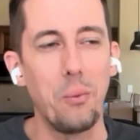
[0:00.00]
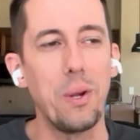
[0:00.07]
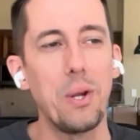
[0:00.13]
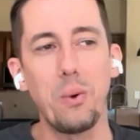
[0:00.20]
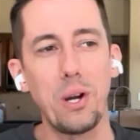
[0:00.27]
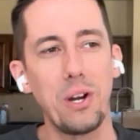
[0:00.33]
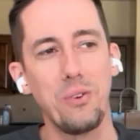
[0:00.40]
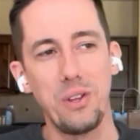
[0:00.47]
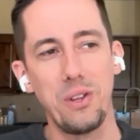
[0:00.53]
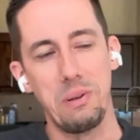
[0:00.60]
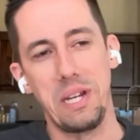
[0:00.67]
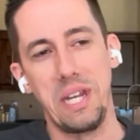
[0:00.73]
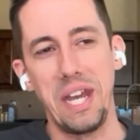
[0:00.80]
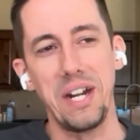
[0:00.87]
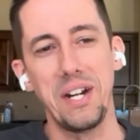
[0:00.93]
work with
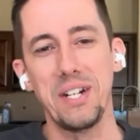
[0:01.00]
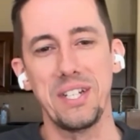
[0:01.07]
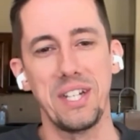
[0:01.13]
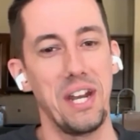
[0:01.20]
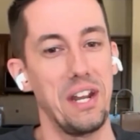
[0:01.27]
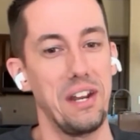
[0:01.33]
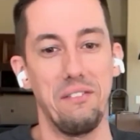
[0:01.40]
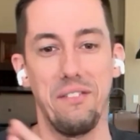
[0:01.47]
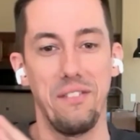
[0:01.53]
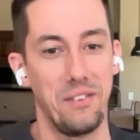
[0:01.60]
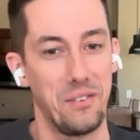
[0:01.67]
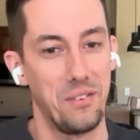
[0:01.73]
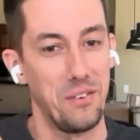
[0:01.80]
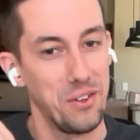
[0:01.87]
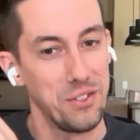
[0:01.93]
beginners and
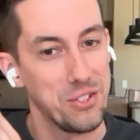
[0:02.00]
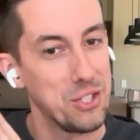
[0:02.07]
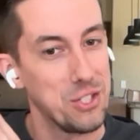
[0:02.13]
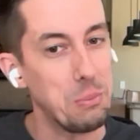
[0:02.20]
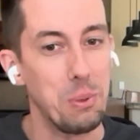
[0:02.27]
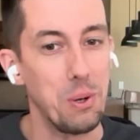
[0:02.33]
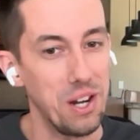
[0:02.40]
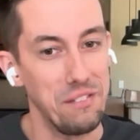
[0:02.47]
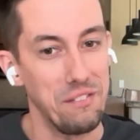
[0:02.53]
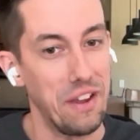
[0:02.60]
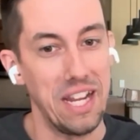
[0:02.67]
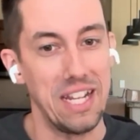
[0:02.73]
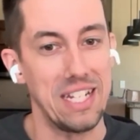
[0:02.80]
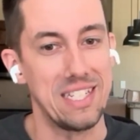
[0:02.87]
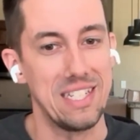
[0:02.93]
super
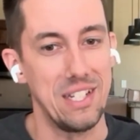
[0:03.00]
advanced